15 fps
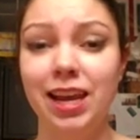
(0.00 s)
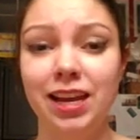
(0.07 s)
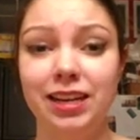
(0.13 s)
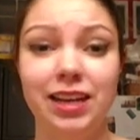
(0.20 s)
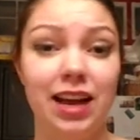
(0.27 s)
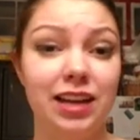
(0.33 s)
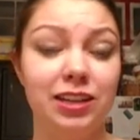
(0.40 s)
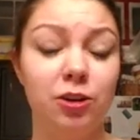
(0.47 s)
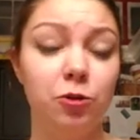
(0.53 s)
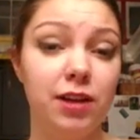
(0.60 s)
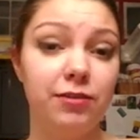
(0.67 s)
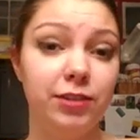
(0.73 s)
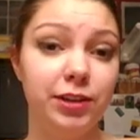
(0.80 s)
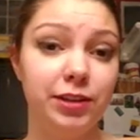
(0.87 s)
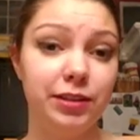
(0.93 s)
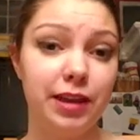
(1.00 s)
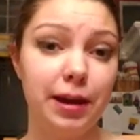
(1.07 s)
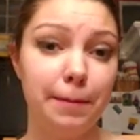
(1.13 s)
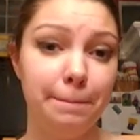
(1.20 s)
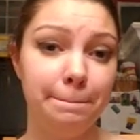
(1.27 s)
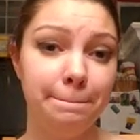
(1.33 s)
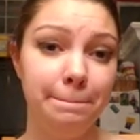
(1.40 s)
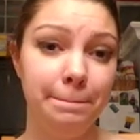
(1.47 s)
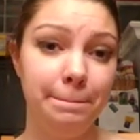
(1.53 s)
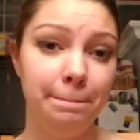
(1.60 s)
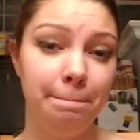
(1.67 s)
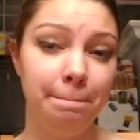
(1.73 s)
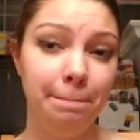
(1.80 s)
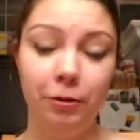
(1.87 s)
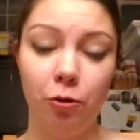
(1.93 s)
Yeah, don't ever do that.
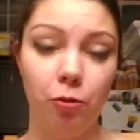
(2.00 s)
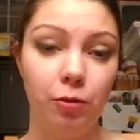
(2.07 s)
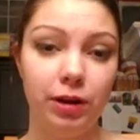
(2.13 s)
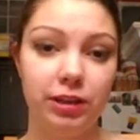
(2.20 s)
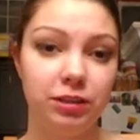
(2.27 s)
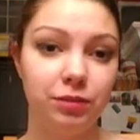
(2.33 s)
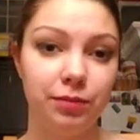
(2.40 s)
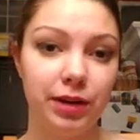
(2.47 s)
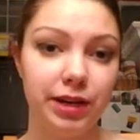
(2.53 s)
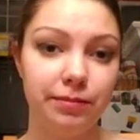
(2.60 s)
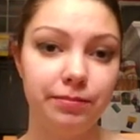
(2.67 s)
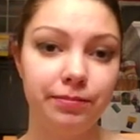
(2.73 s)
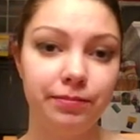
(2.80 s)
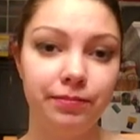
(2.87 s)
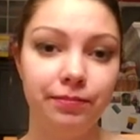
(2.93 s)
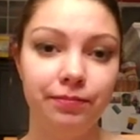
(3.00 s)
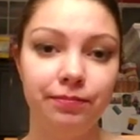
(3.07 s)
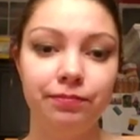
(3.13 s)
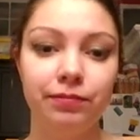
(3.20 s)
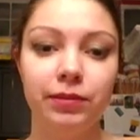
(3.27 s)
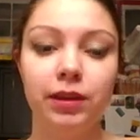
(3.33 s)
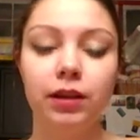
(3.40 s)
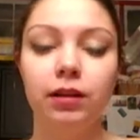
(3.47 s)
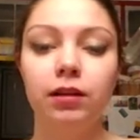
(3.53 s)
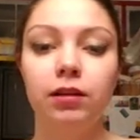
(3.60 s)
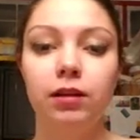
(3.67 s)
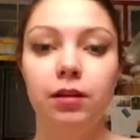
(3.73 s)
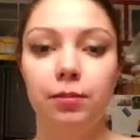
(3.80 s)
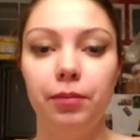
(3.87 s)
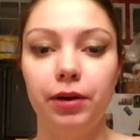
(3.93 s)
Don't waste your money.
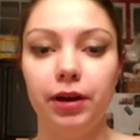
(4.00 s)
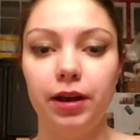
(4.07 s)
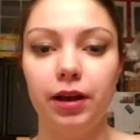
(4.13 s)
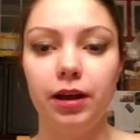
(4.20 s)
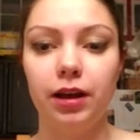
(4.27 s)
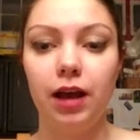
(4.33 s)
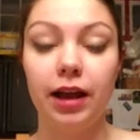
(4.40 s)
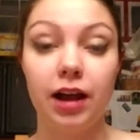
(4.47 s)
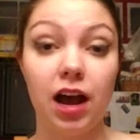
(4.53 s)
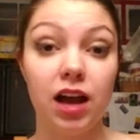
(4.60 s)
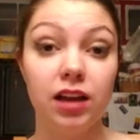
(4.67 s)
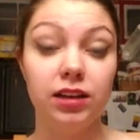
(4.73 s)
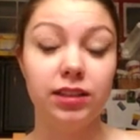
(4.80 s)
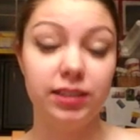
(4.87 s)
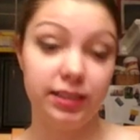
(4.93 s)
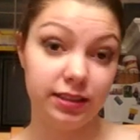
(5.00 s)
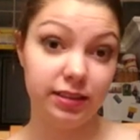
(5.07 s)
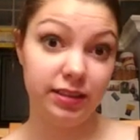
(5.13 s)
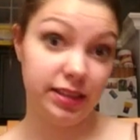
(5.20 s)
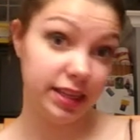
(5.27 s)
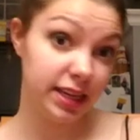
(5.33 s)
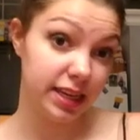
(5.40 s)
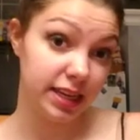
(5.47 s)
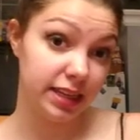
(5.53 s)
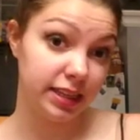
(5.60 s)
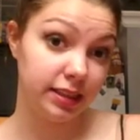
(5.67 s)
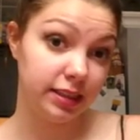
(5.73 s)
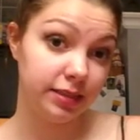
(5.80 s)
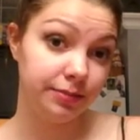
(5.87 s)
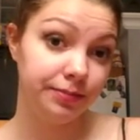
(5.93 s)
But I got
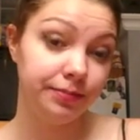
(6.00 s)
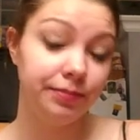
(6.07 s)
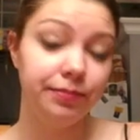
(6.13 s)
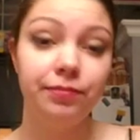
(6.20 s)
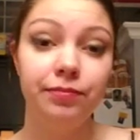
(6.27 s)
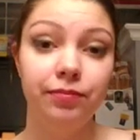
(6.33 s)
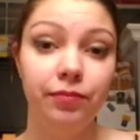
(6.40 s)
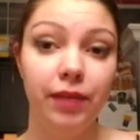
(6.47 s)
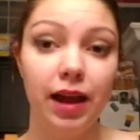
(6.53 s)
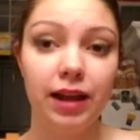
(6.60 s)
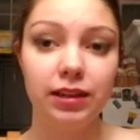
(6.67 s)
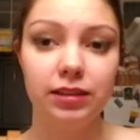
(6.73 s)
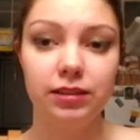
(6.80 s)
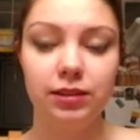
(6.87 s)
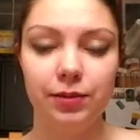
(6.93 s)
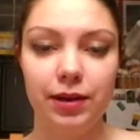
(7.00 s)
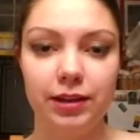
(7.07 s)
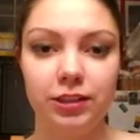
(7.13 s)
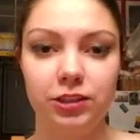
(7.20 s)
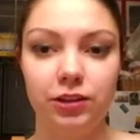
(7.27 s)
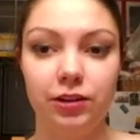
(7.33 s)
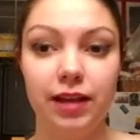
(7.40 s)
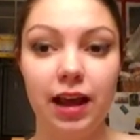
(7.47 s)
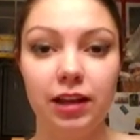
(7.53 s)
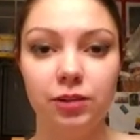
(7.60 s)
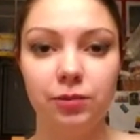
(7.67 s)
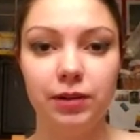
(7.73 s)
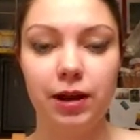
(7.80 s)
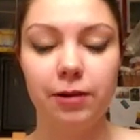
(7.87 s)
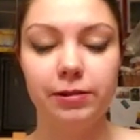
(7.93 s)
D's that semester. And that's
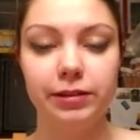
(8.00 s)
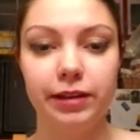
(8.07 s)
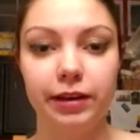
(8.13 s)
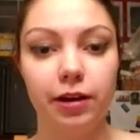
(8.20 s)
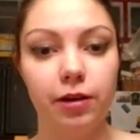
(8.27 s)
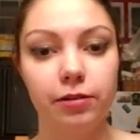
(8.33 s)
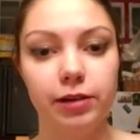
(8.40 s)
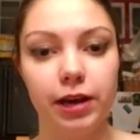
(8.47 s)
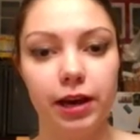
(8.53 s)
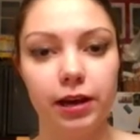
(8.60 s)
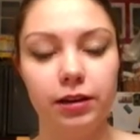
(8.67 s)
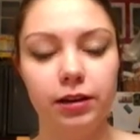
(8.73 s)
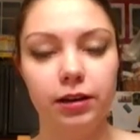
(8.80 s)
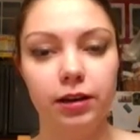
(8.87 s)
when I was like, okay,